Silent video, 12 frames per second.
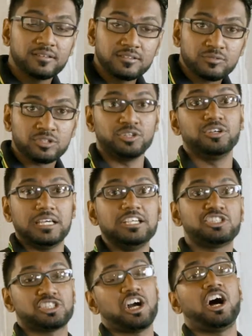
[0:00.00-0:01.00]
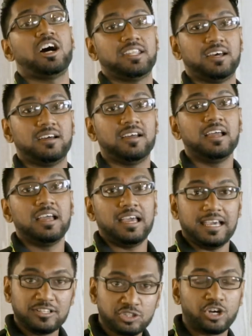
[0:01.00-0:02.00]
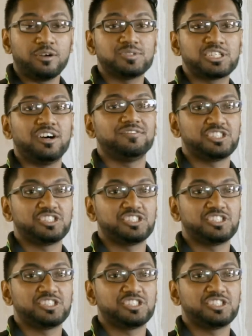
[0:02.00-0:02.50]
to each other in terms of